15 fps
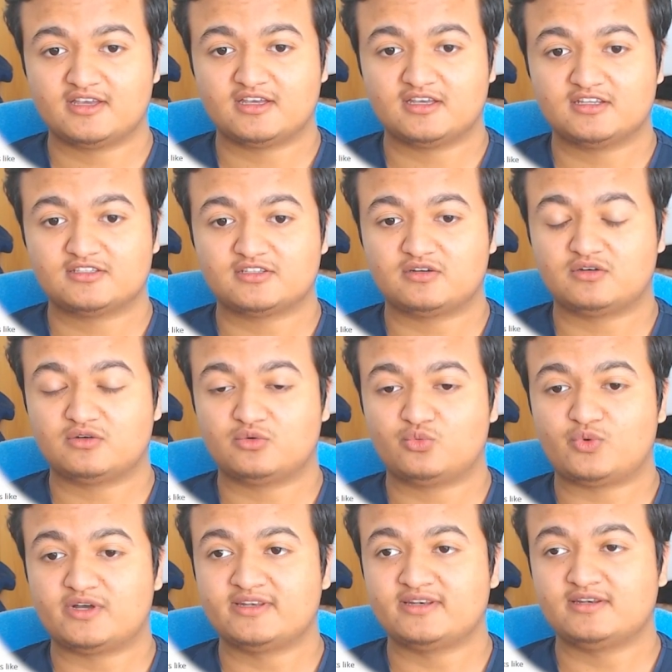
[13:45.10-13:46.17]
So
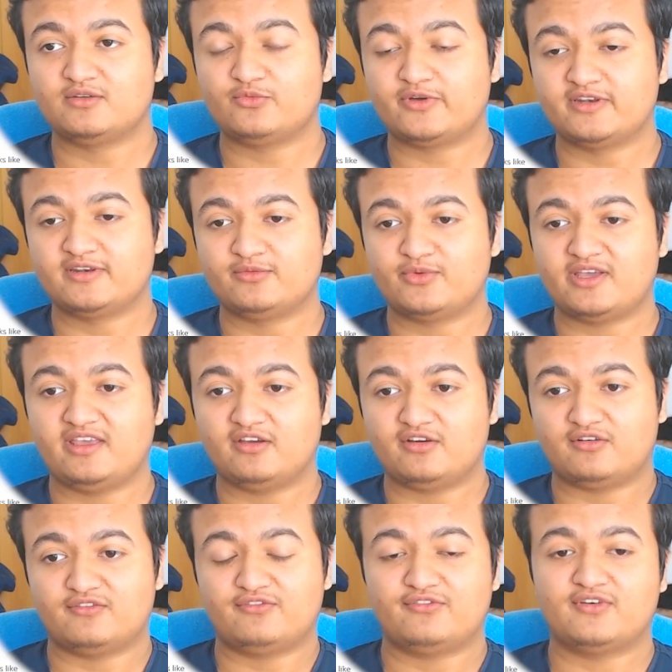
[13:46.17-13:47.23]
one way
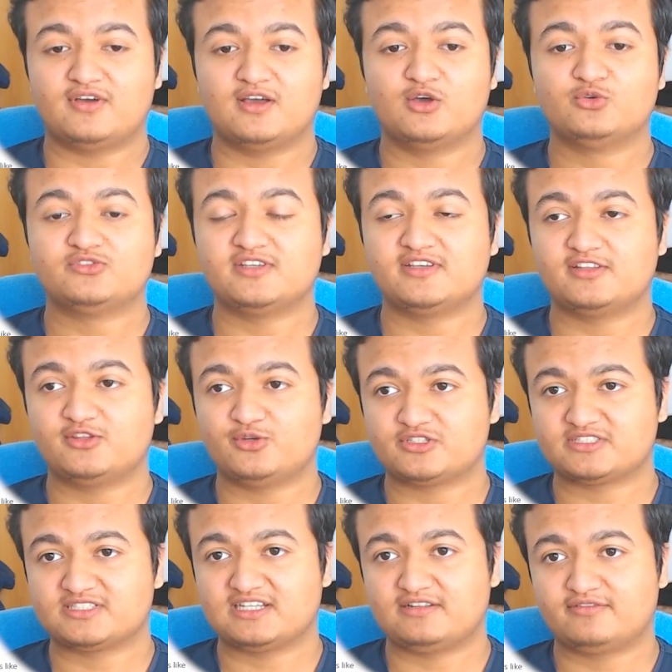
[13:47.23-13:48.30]
of hosting it
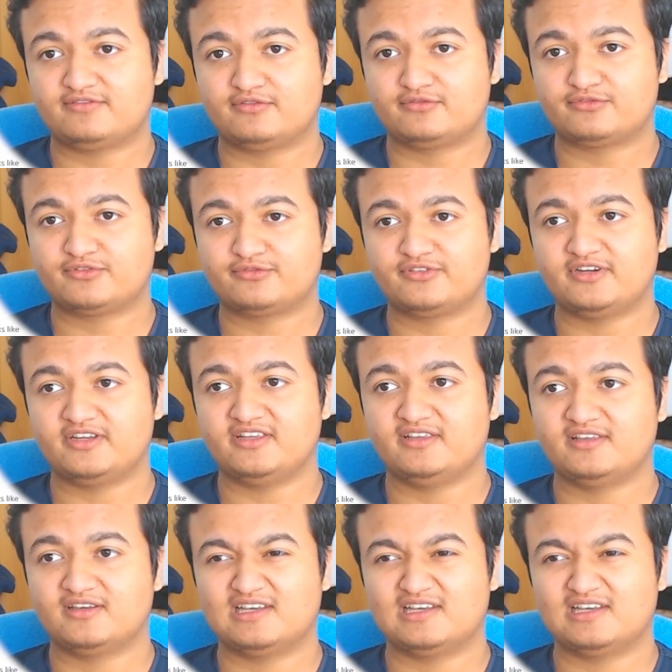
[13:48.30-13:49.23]
yourself for free,